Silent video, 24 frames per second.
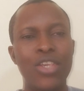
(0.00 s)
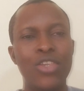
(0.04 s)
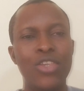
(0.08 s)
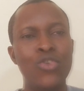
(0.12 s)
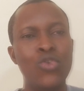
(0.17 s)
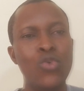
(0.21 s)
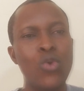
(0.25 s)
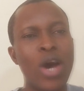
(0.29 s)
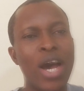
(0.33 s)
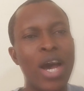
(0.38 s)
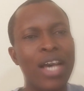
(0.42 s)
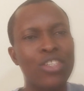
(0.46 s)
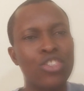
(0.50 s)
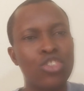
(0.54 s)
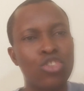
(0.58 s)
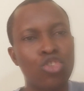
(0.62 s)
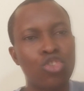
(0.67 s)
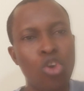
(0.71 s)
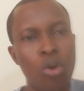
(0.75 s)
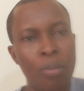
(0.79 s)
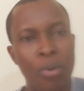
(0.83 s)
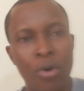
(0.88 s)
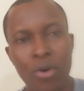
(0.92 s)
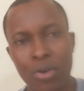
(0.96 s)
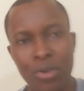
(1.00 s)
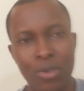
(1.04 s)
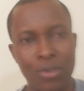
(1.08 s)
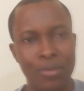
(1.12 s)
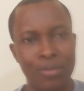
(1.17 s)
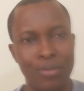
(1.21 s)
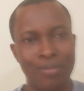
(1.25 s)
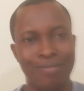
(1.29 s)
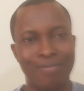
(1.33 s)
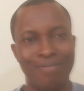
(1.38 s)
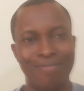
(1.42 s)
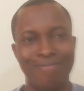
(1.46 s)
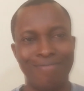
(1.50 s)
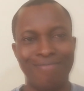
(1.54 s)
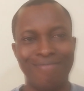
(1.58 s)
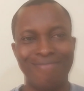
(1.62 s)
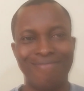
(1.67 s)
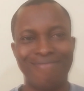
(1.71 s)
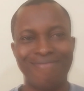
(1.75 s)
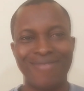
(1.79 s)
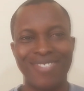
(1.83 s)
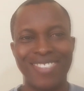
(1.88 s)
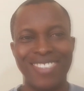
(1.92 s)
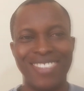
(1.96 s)
you are stubborn,
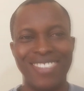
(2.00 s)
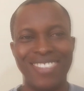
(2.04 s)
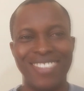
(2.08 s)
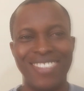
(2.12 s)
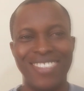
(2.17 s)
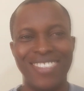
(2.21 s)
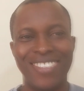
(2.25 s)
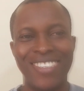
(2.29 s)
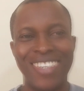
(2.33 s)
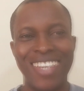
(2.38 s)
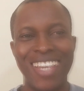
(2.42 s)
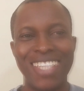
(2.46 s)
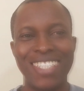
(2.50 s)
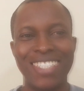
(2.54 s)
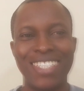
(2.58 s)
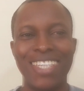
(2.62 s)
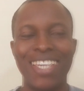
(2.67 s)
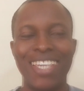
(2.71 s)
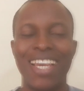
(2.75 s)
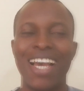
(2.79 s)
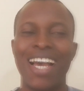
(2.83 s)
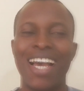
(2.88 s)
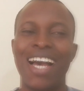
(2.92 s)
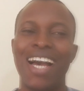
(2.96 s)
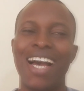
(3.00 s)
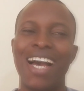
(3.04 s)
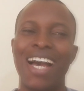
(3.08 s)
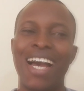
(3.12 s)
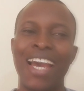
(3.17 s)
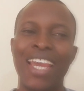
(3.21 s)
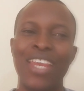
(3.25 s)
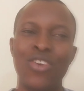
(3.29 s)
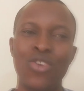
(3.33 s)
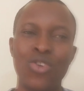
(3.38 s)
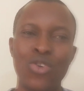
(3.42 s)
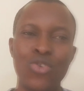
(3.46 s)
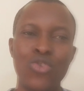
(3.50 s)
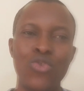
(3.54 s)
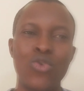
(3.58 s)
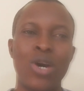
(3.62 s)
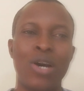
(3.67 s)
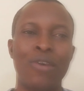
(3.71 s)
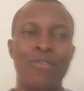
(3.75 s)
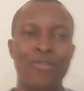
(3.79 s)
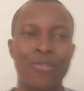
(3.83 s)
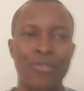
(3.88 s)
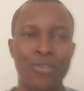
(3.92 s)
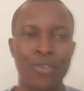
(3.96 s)
you can say, I know
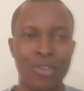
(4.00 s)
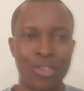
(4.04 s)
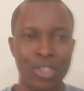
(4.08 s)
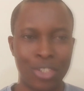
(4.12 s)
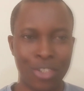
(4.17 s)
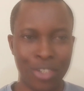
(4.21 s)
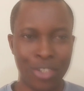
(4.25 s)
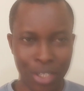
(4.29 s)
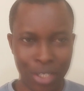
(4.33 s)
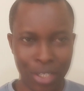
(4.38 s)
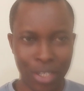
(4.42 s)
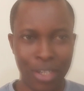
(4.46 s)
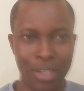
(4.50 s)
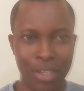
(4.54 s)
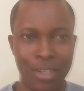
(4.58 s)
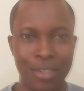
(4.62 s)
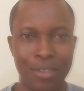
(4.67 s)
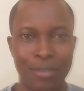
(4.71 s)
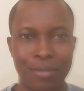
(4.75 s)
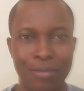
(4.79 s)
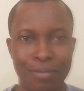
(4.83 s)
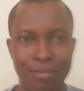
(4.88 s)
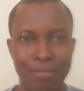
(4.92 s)
you are frustrated.